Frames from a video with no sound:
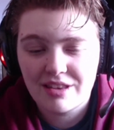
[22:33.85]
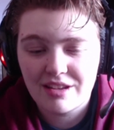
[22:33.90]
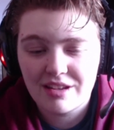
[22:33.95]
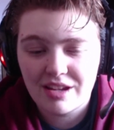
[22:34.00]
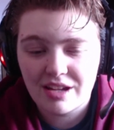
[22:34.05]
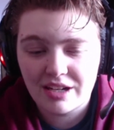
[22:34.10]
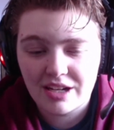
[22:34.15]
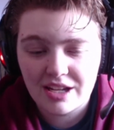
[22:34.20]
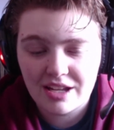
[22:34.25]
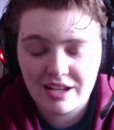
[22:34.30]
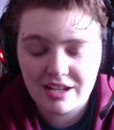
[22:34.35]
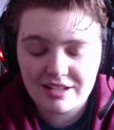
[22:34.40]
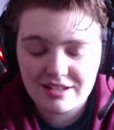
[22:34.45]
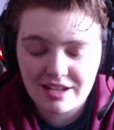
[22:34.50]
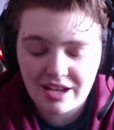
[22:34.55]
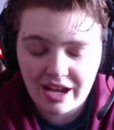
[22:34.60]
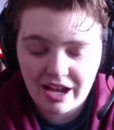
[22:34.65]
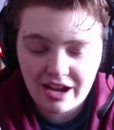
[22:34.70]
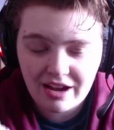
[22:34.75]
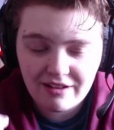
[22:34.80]
And it's
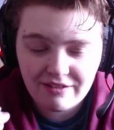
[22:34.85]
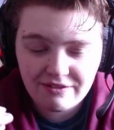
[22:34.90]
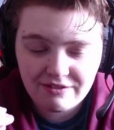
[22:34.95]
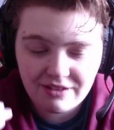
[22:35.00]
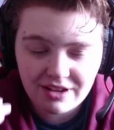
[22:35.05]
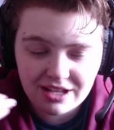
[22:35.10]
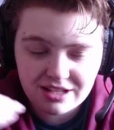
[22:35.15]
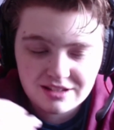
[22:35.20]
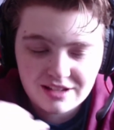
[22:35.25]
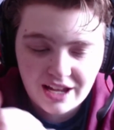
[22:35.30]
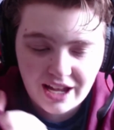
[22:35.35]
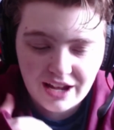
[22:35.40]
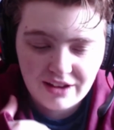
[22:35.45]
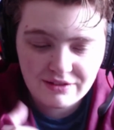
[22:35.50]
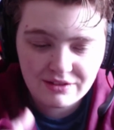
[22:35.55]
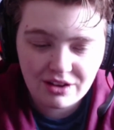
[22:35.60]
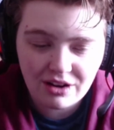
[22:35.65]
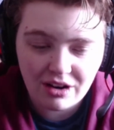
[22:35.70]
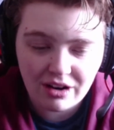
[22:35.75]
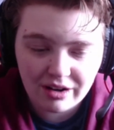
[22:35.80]

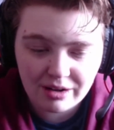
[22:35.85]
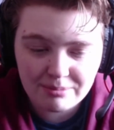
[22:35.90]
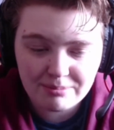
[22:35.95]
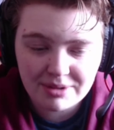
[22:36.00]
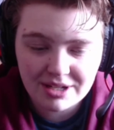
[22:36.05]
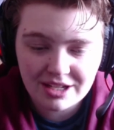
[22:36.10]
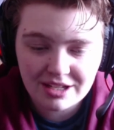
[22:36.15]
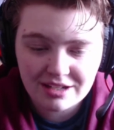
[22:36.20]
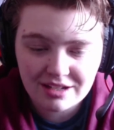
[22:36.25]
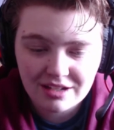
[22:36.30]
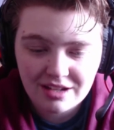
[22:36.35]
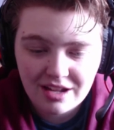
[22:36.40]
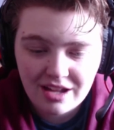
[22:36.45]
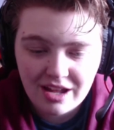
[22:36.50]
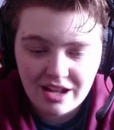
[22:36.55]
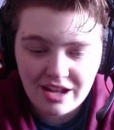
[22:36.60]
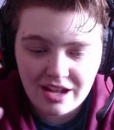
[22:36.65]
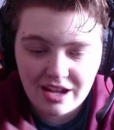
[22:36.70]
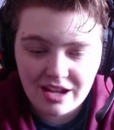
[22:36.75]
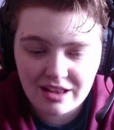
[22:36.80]
half carpet,
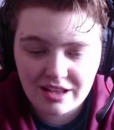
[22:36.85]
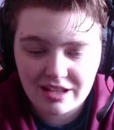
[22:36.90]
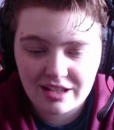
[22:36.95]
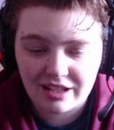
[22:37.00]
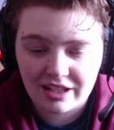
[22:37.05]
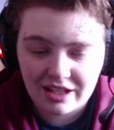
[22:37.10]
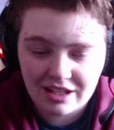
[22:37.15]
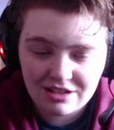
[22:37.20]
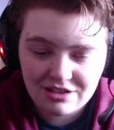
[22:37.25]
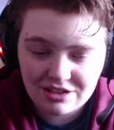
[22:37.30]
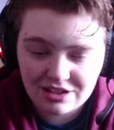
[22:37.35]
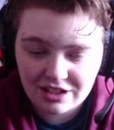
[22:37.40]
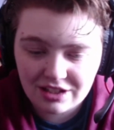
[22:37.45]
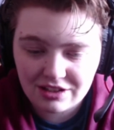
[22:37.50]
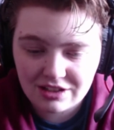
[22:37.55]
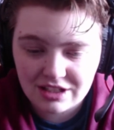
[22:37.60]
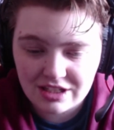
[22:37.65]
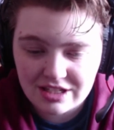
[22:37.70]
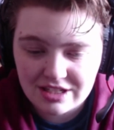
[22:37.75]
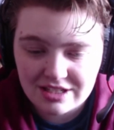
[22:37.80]
and then the kitchen
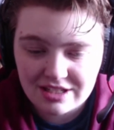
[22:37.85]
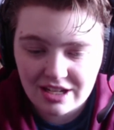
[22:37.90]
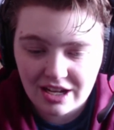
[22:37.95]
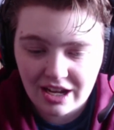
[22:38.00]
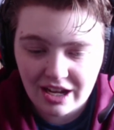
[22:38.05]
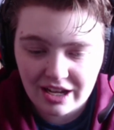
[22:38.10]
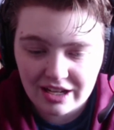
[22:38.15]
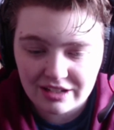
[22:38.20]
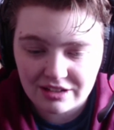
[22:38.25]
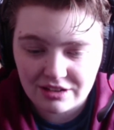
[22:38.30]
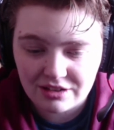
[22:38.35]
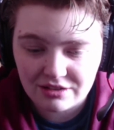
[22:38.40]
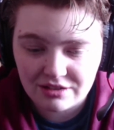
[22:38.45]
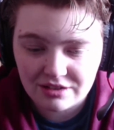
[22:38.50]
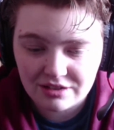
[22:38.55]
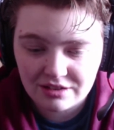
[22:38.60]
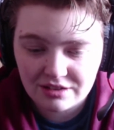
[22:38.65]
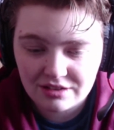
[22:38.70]
area is tiled.